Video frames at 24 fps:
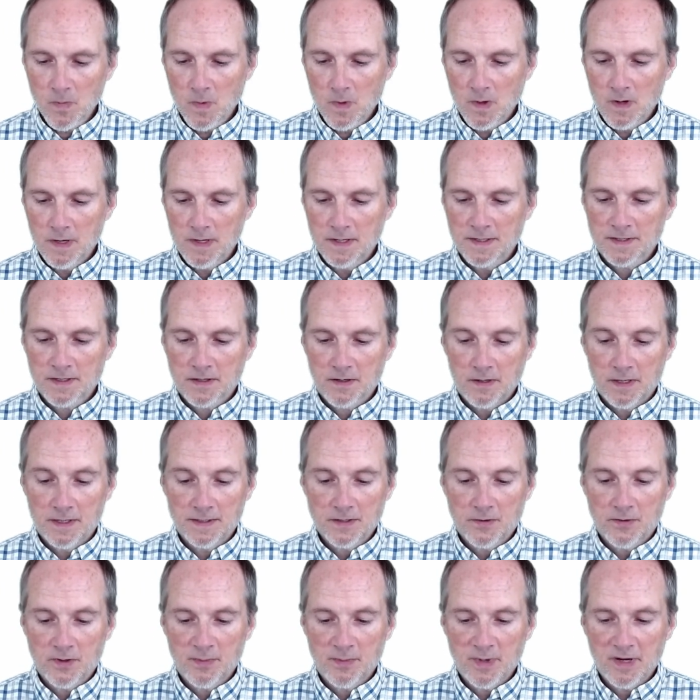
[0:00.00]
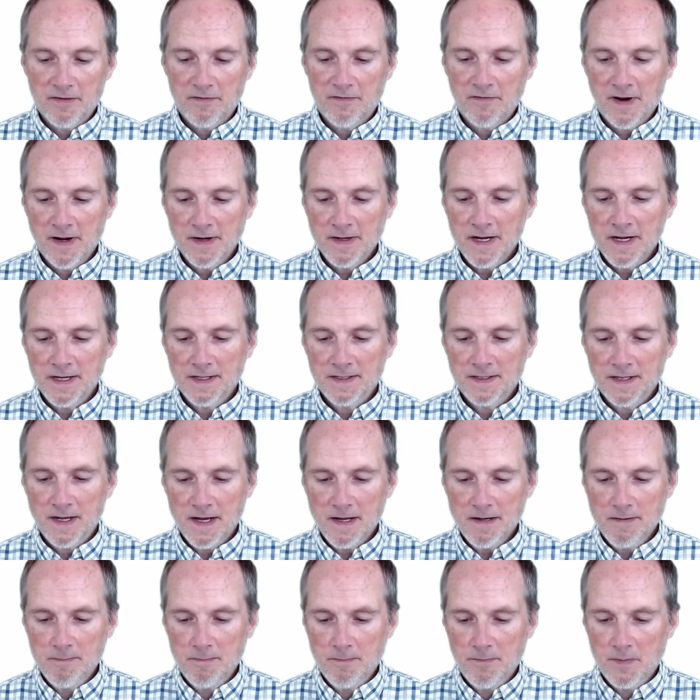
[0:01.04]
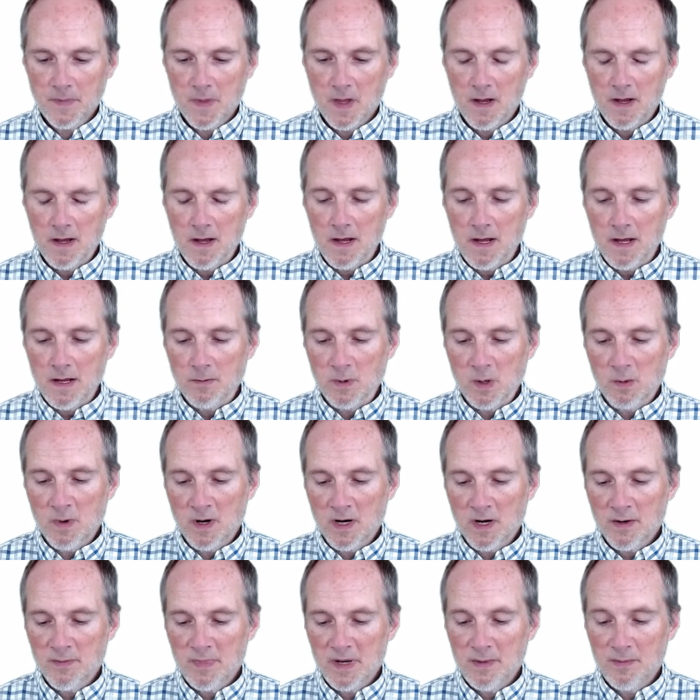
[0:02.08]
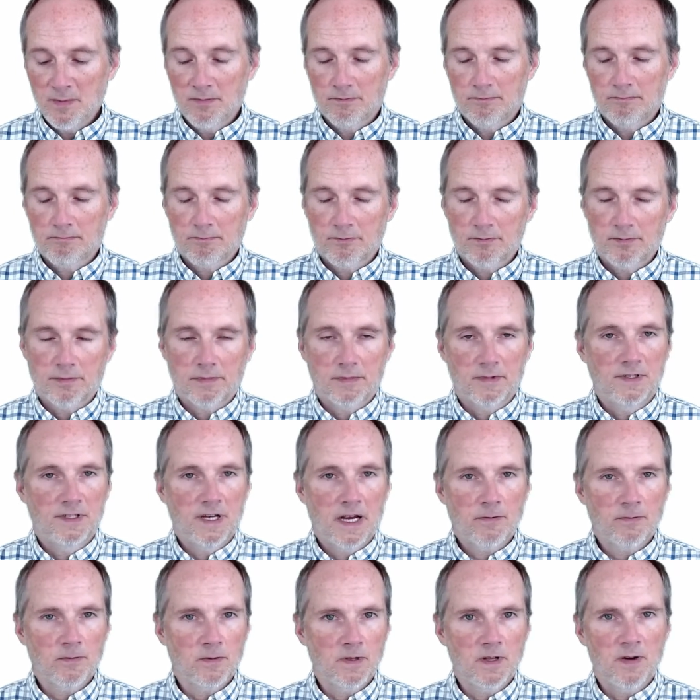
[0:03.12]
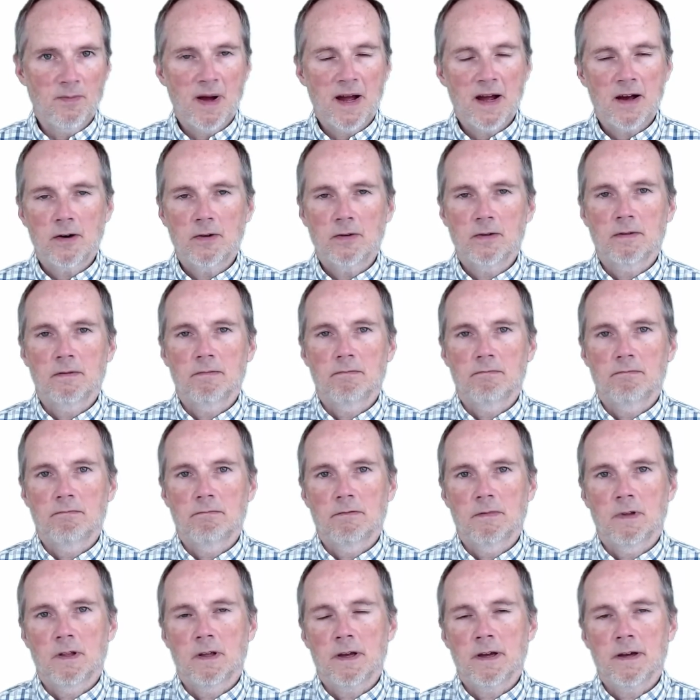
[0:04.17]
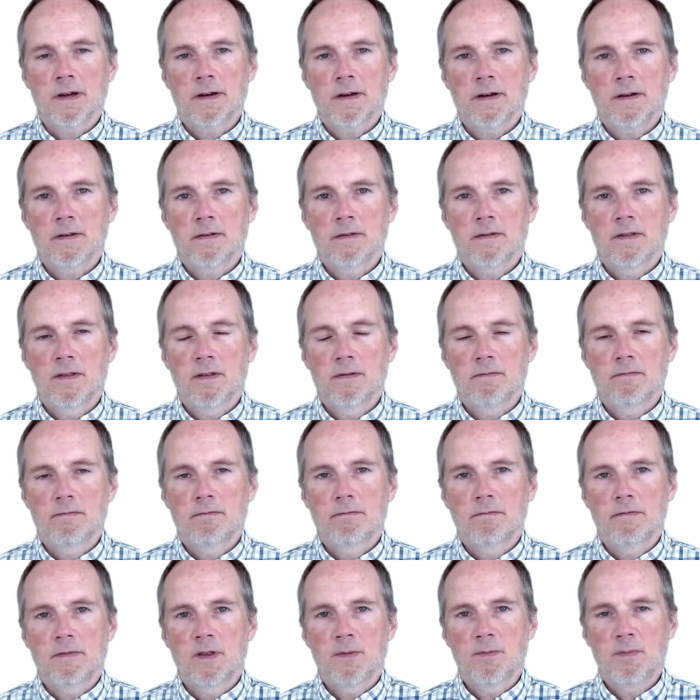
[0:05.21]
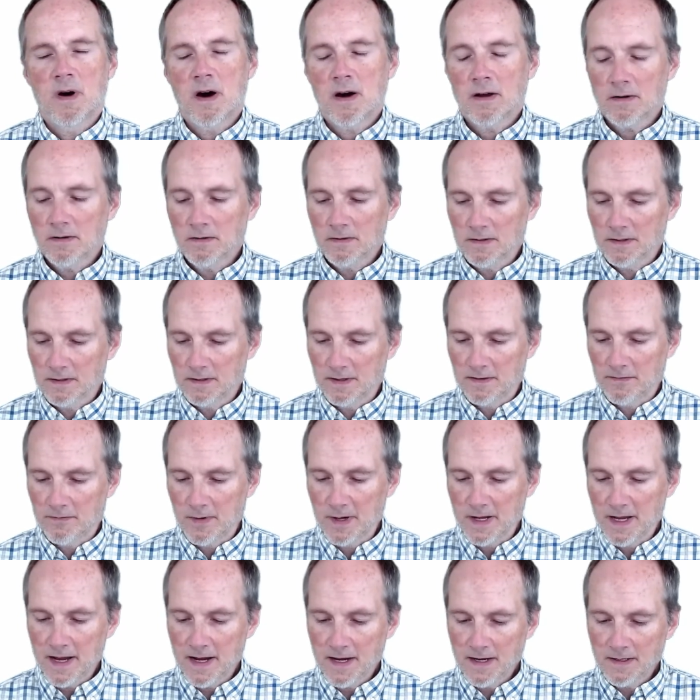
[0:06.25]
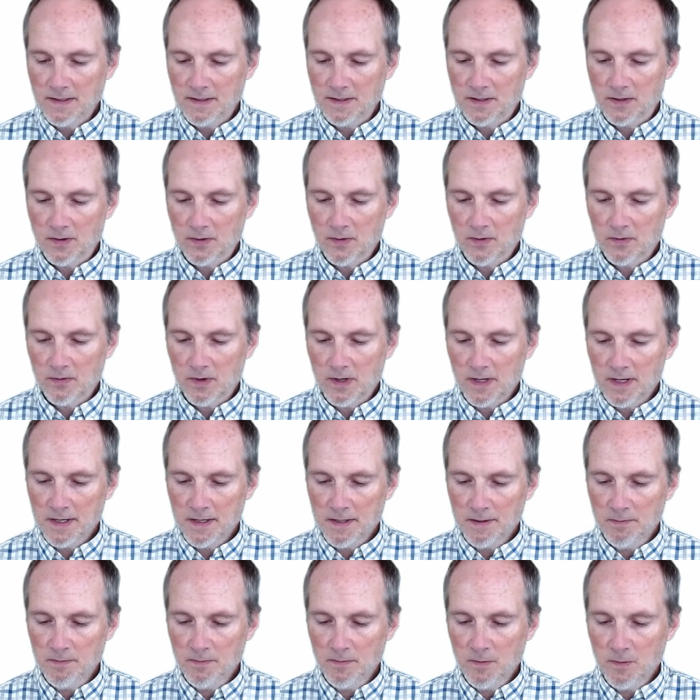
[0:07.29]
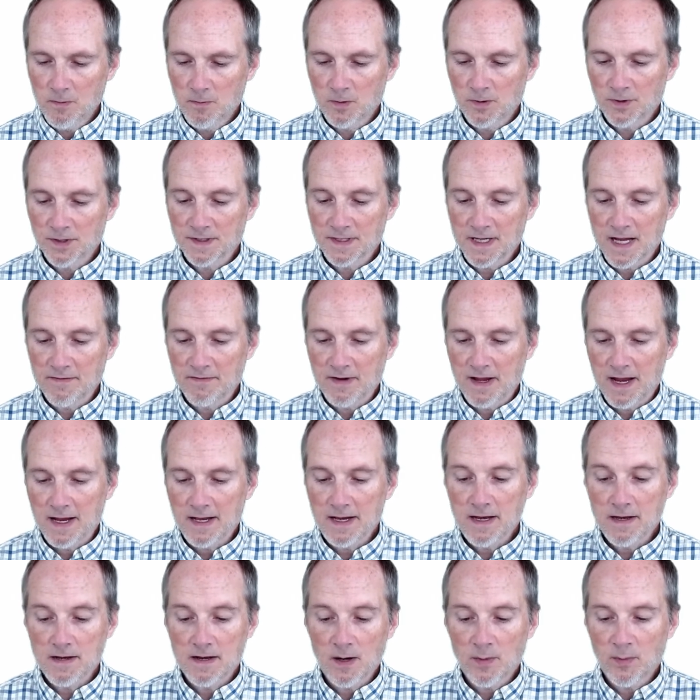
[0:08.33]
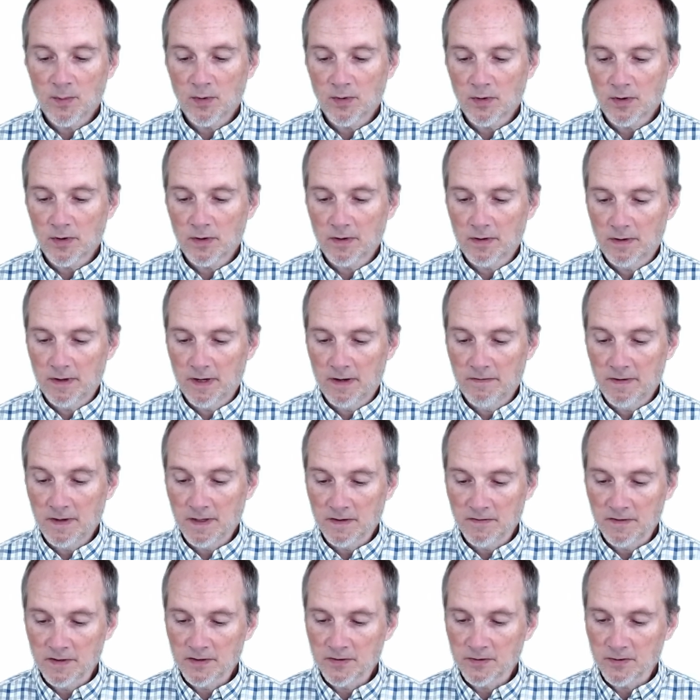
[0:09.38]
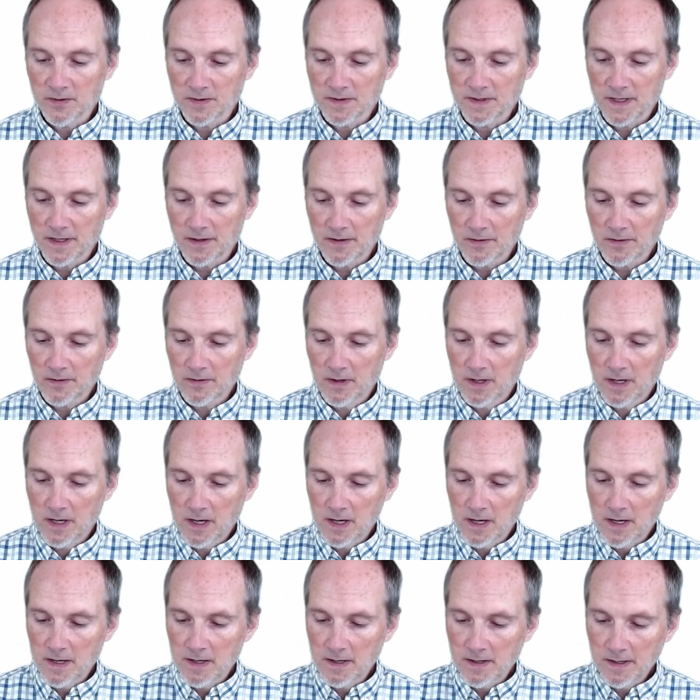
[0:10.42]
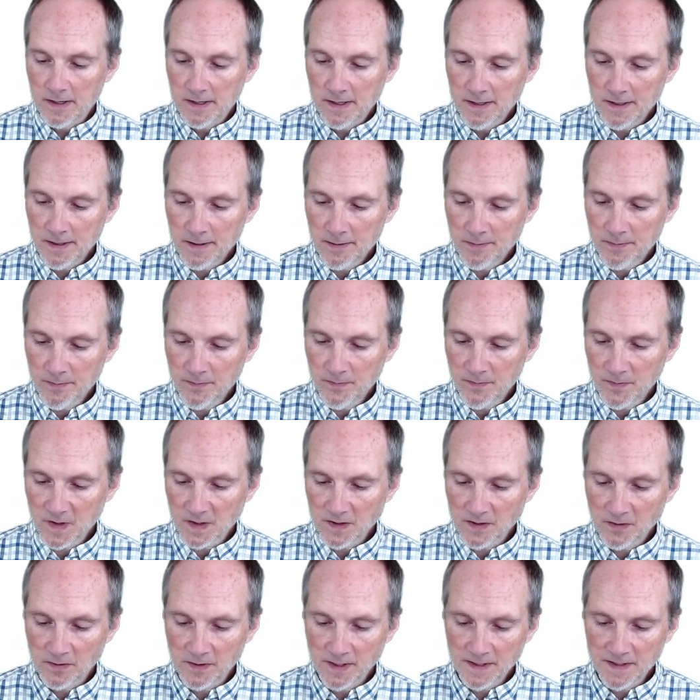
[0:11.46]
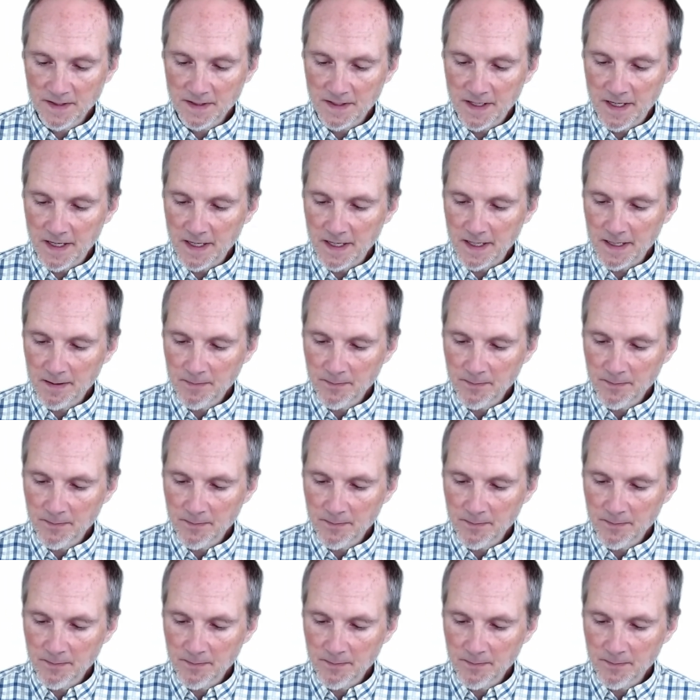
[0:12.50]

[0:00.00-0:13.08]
It's going to be a finite set. We want to be general about the model if we can. So we'll just have any number of individuals here. So let's say